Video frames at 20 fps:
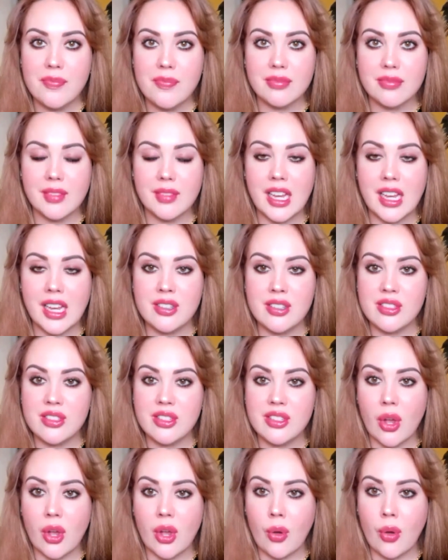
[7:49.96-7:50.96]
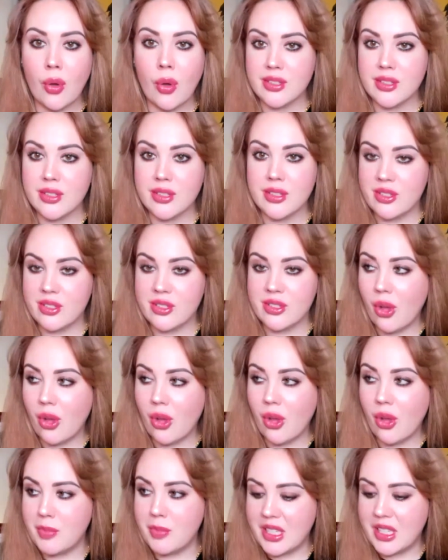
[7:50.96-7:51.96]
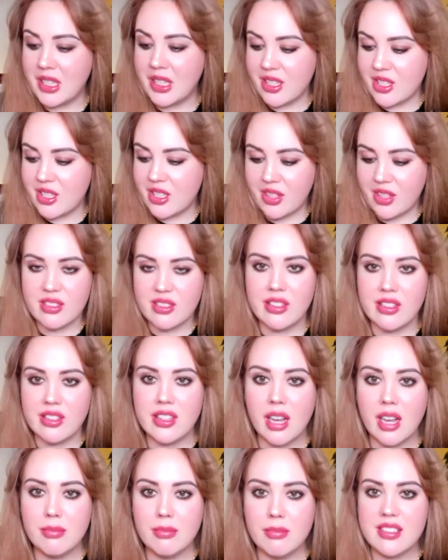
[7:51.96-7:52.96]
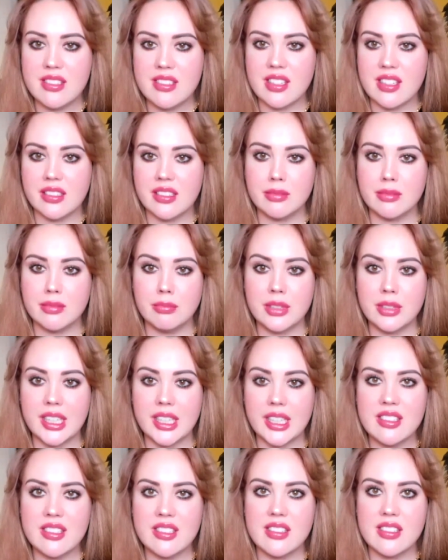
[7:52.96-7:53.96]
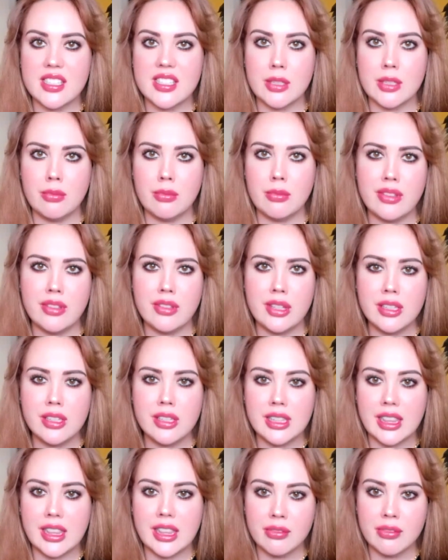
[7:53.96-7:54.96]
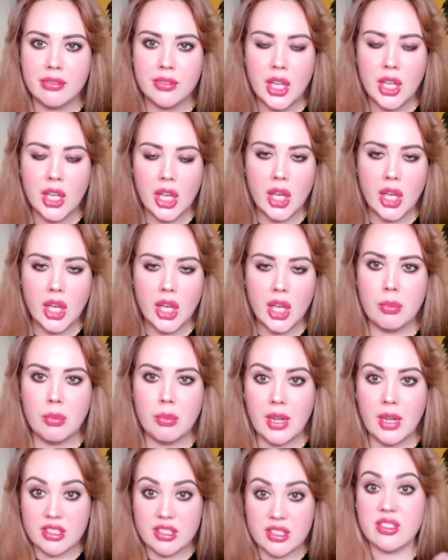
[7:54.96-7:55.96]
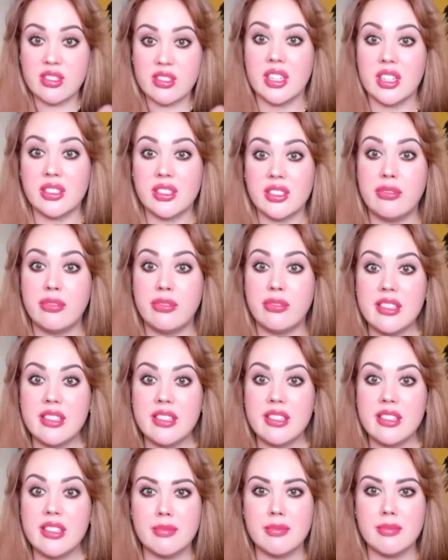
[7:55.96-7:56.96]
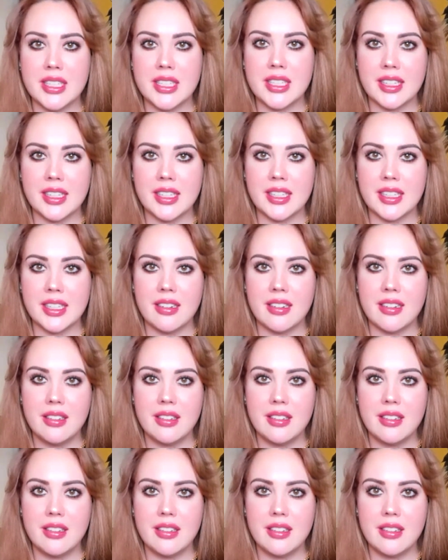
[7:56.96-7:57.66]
And so, as a result, because of this numbness and complacency we feel in life, we want to start to feel something again.